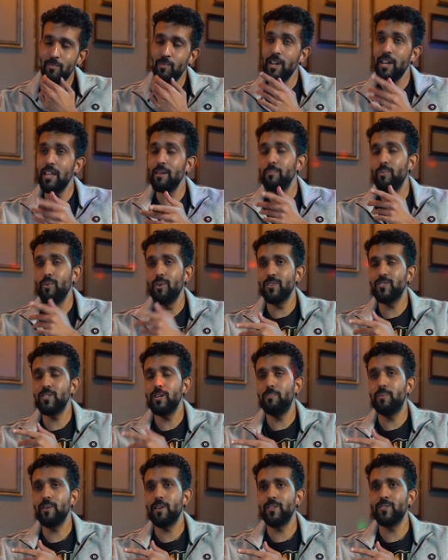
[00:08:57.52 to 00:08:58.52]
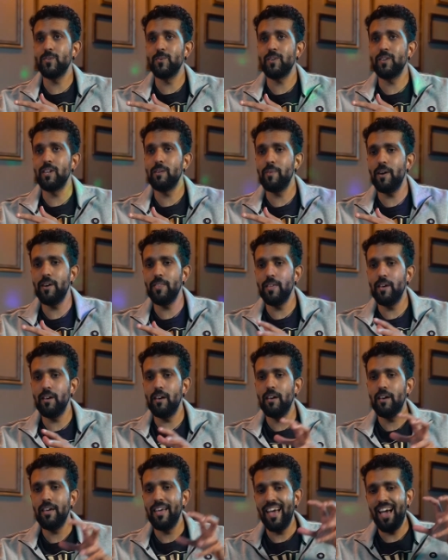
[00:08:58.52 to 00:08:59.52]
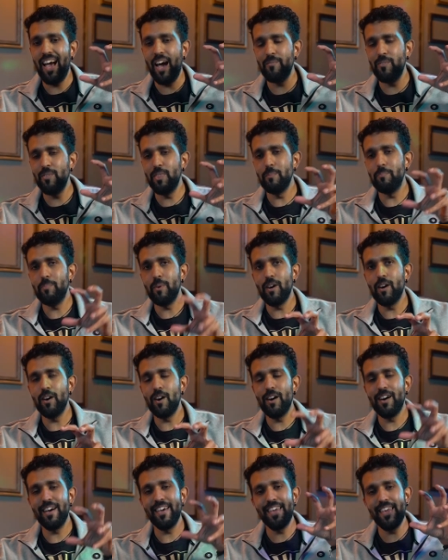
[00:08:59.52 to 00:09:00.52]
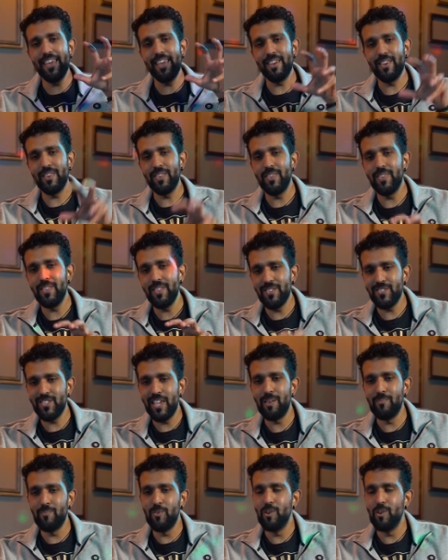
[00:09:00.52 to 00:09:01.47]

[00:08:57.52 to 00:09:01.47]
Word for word: really important topic you're talking about there. Having the bar in the same